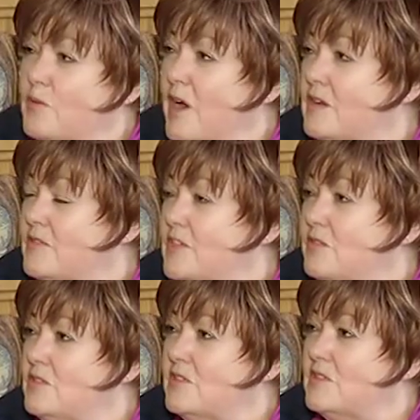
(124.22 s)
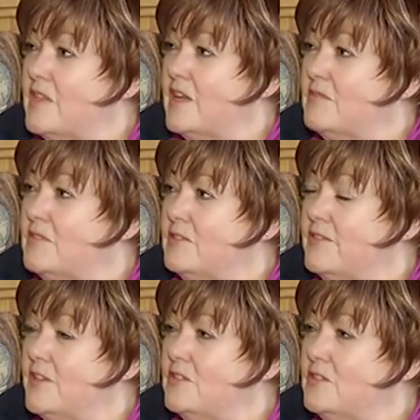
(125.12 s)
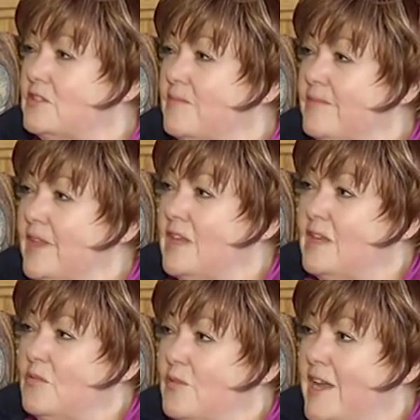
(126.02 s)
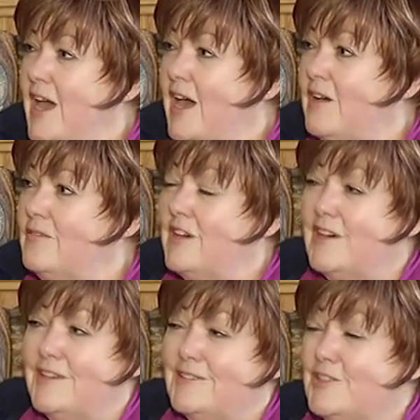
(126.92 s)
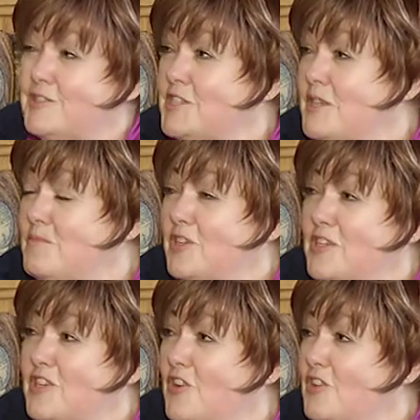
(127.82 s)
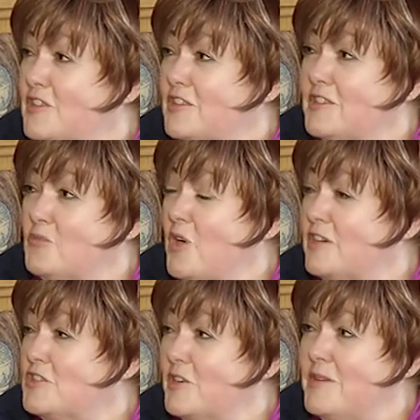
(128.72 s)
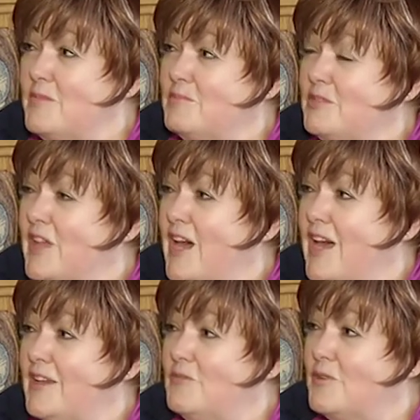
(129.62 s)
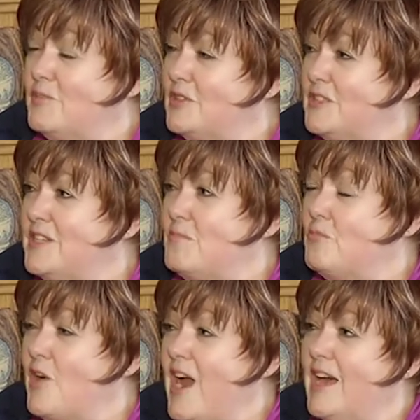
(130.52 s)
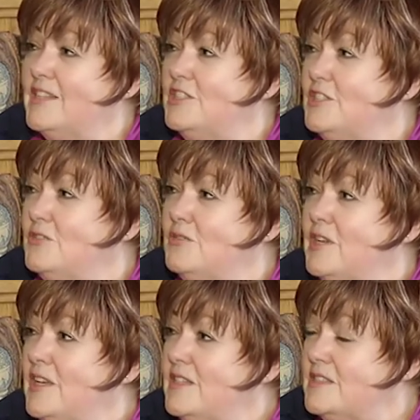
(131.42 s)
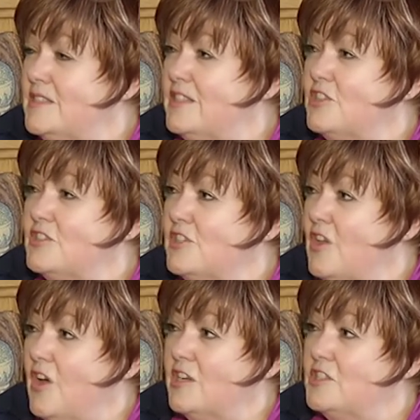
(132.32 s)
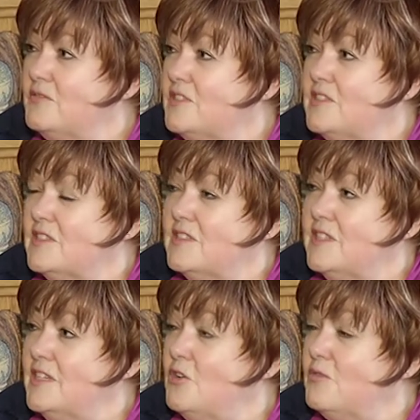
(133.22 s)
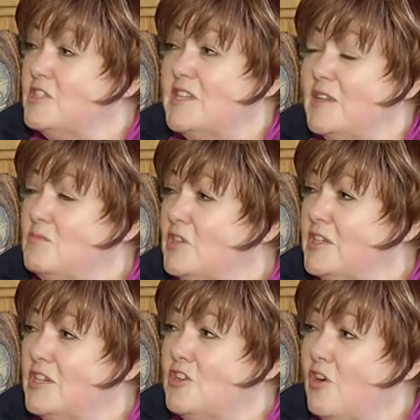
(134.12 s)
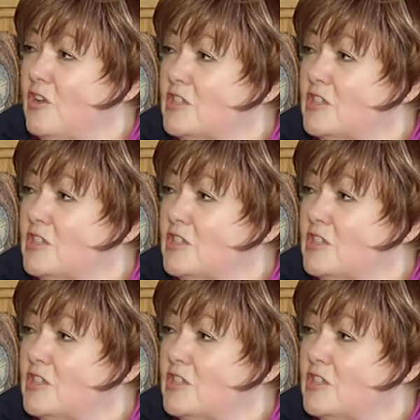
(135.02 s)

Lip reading: proud of the uses that it fulfills. We have a $13 million water treatment plant. We're building a brand new seniors lodge facility, over $10 million.